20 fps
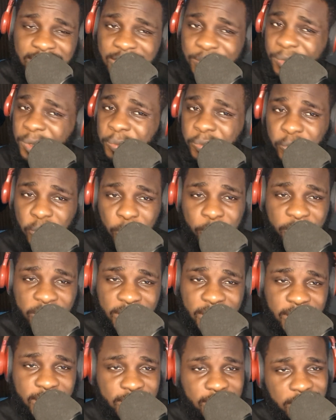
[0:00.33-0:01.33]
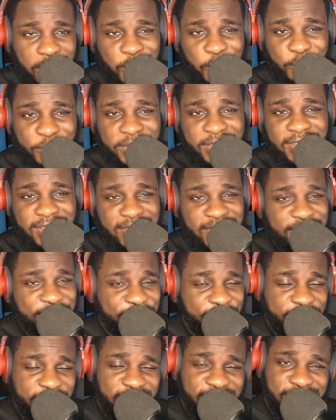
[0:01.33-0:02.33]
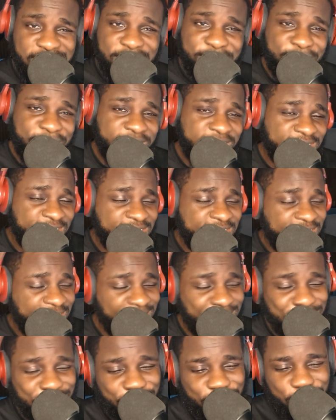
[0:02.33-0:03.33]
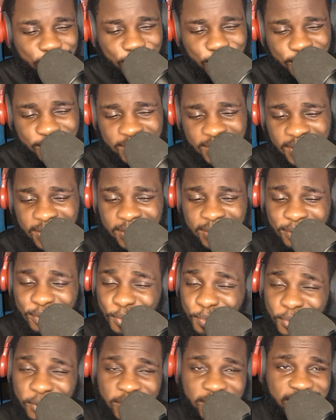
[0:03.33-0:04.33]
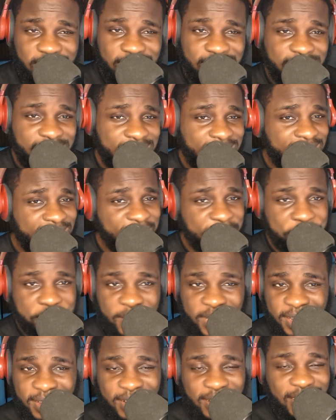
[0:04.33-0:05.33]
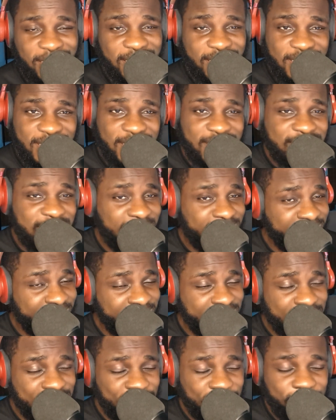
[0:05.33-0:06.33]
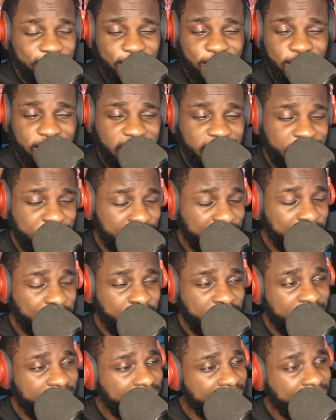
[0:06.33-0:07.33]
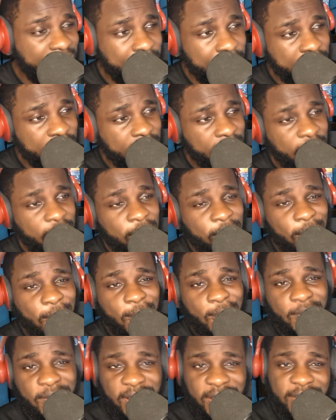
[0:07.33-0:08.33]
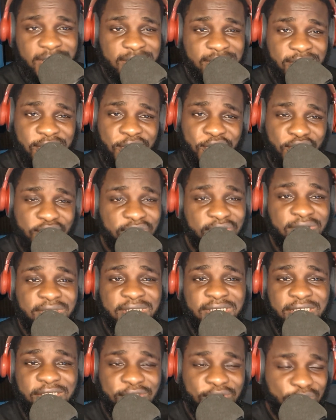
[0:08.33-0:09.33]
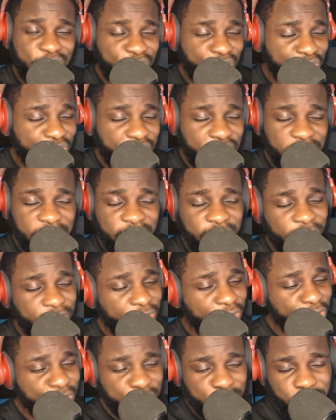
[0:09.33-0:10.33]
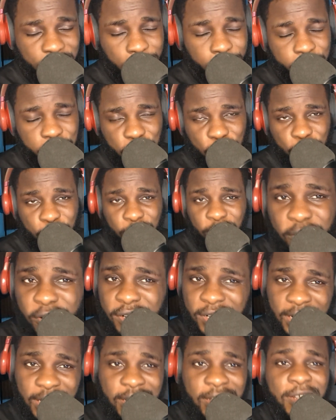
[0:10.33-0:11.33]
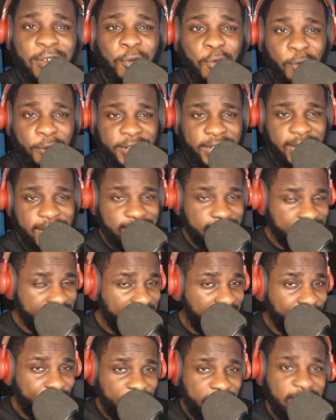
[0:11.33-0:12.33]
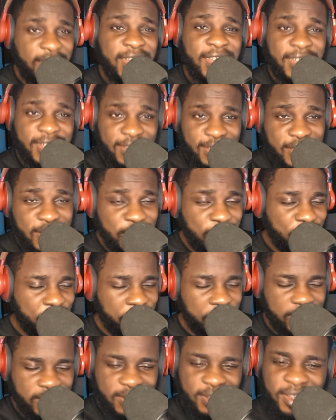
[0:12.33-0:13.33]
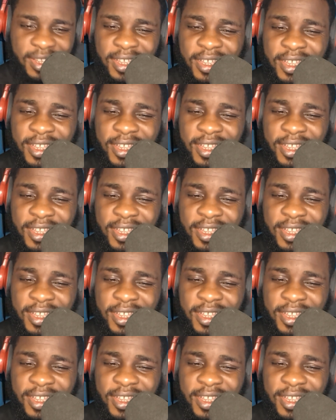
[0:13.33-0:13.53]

has been popping lately with different kind of news, and to be honest, man, our ears are getting full. And just when it seems one is strong, it's too strong for us to absorb, another one that is heavier hits us.